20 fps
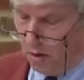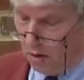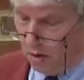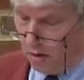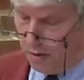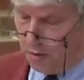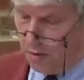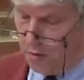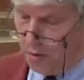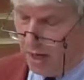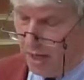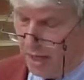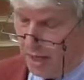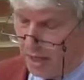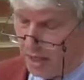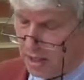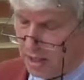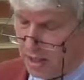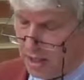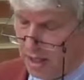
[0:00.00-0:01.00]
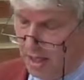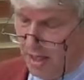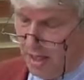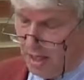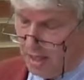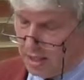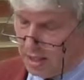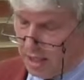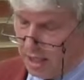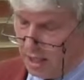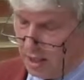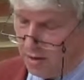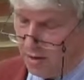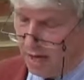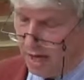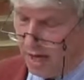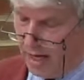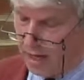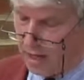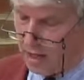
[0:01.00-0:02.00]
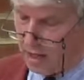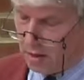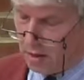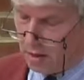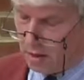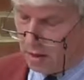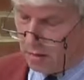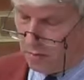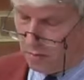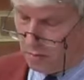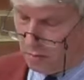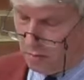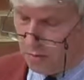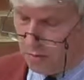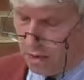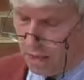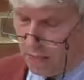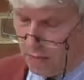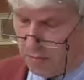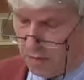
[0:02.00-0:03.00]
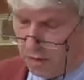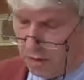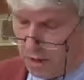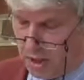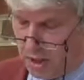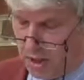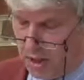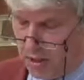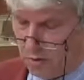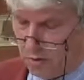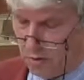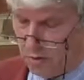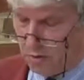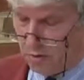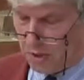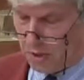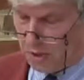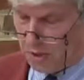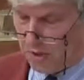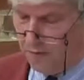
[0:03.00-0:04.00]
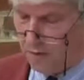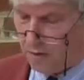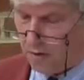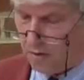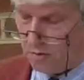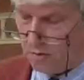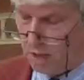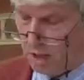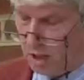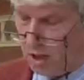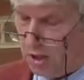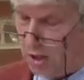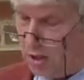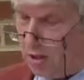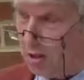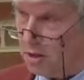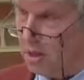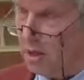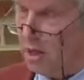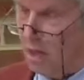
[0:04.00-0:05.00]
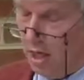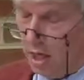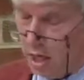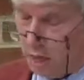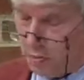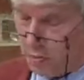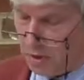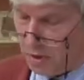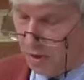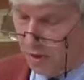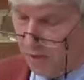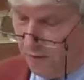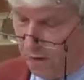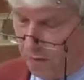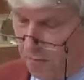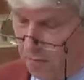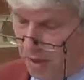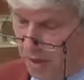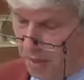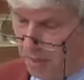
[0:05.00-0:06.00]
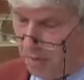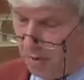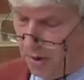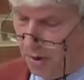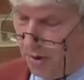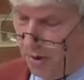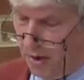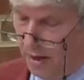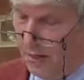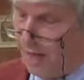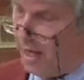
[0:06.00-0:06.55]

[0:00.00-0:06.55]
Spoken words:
Otherwise, generalizing on rules that pertain to specific conditions, specific people,